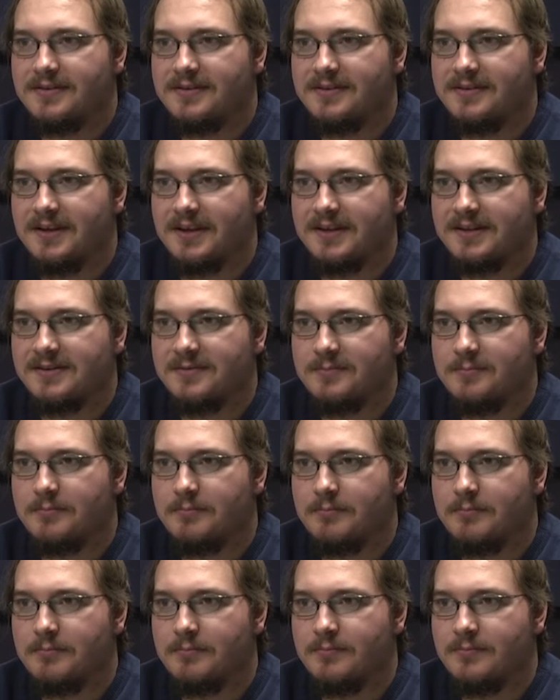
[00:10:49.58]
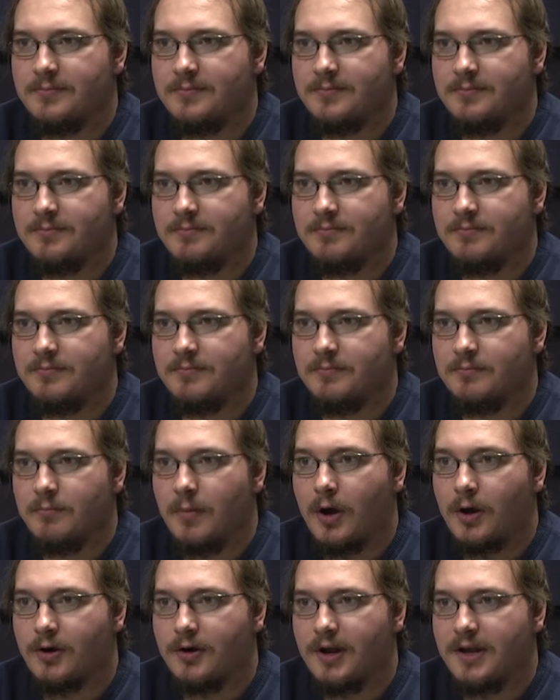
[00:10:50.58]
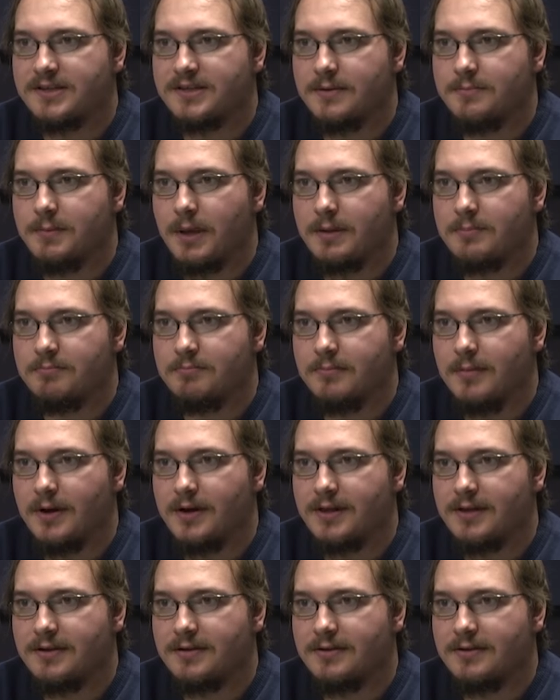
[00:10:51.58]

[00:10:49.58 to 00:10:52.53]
Like, modernize it and make money.